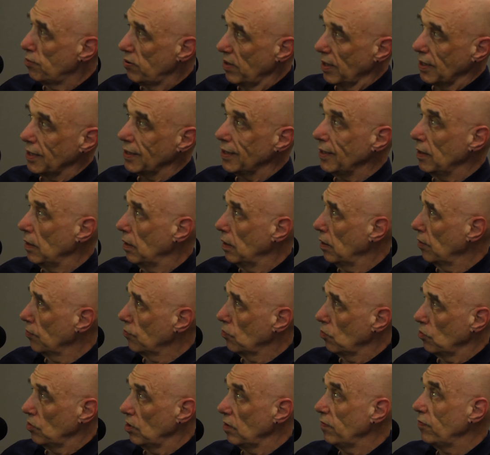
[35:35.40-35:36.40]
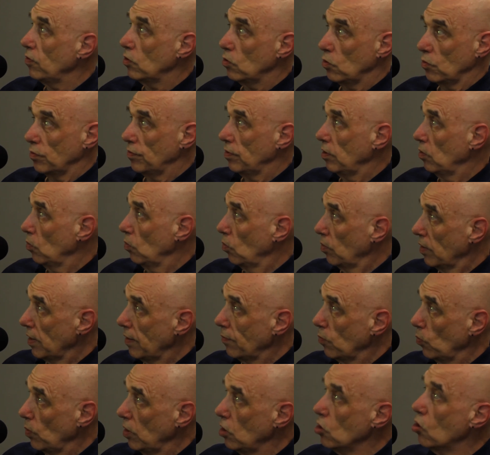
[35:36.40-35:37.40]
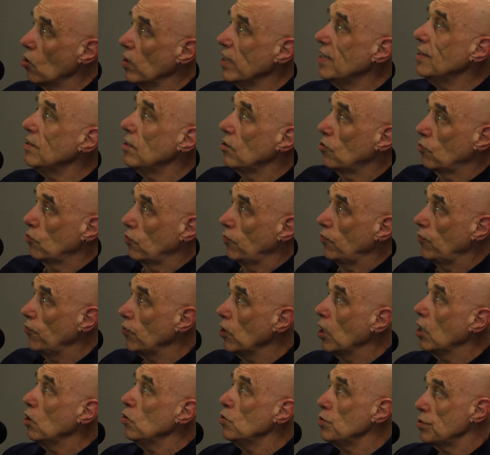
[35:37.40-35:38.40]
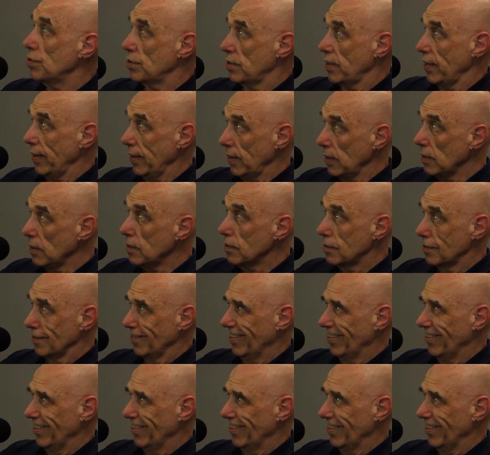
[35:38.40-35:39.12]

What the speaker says: prickliness or difficulty or whatever, we're not in this flow state.